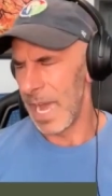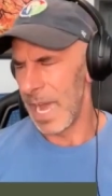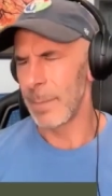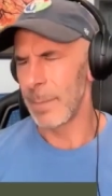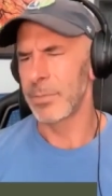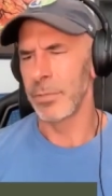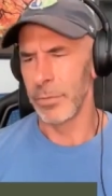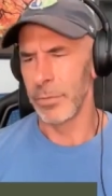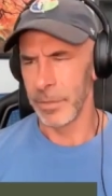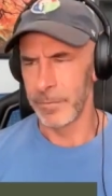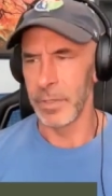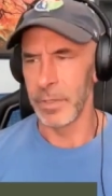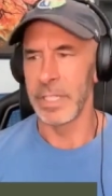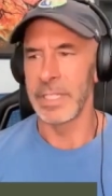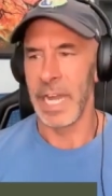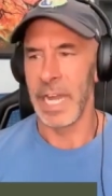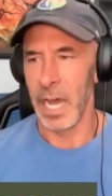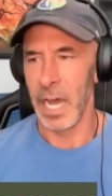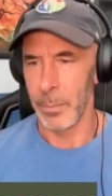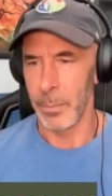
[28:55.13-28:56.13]
absolutely full of
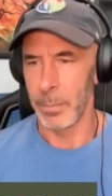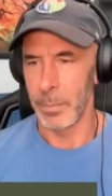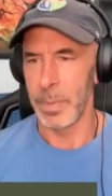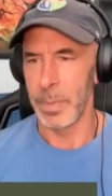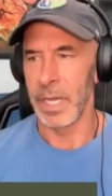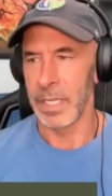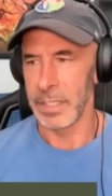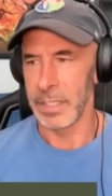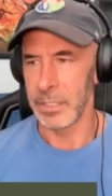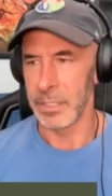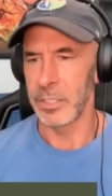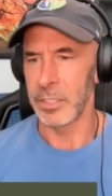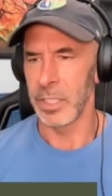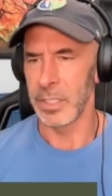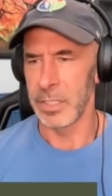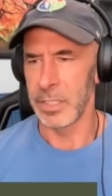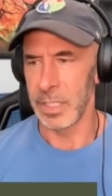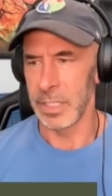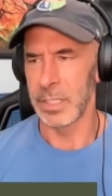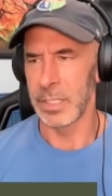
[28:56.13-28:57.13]
doubt because it's
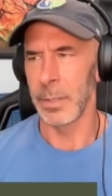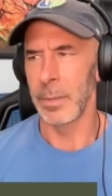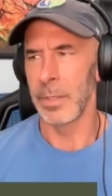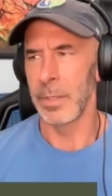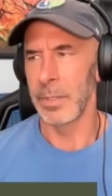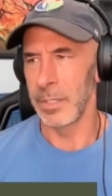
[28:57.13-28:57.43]
just, it's,